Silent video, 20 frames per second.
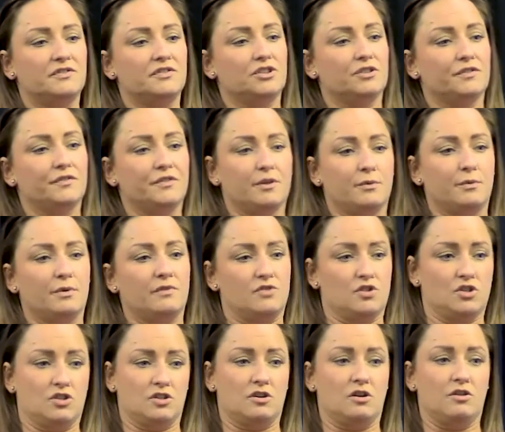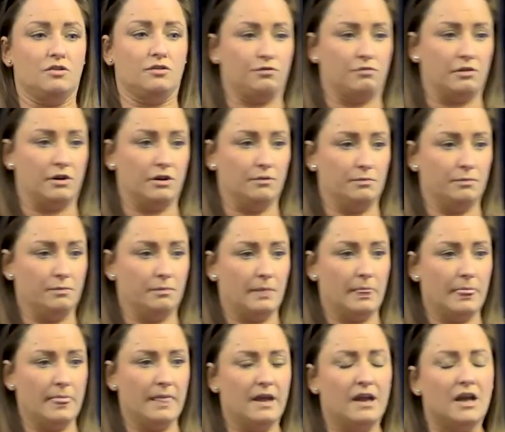of stuff that we've just gone through,
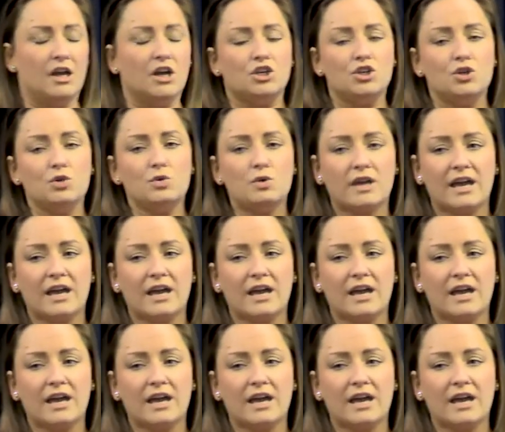you